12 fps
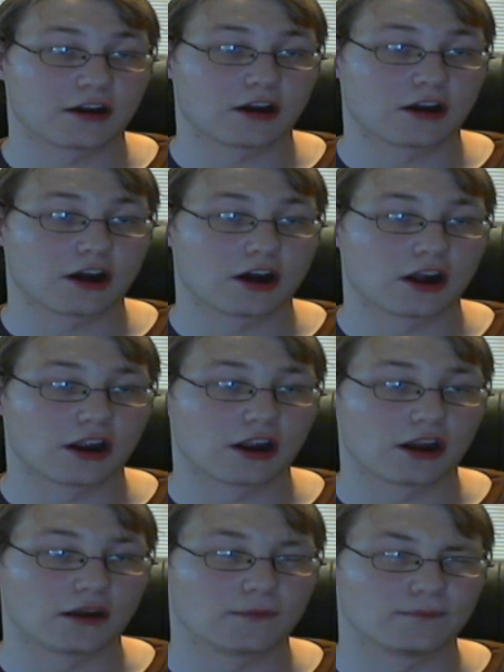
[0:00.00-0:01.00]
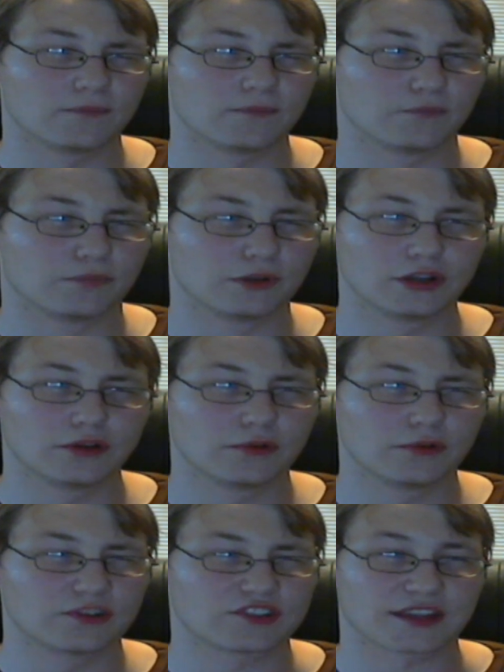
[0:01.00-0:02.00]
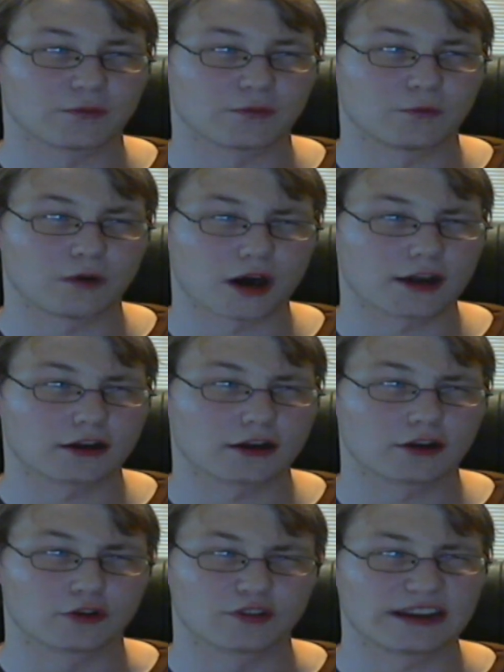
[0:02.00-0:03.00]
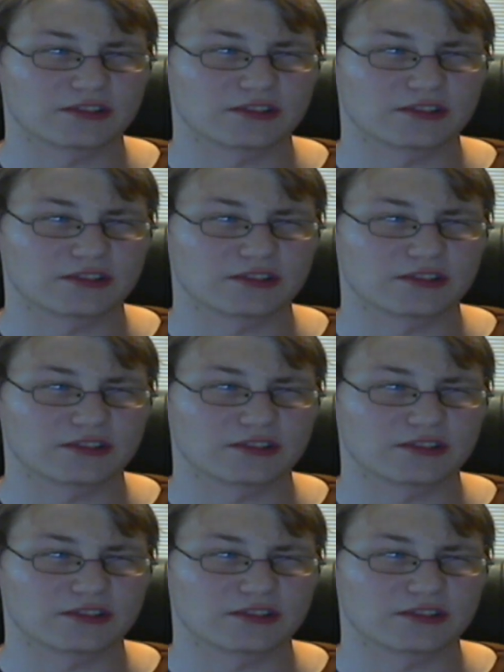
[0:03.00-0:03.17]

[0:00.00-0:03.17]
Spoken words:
There are blue, which is like the water,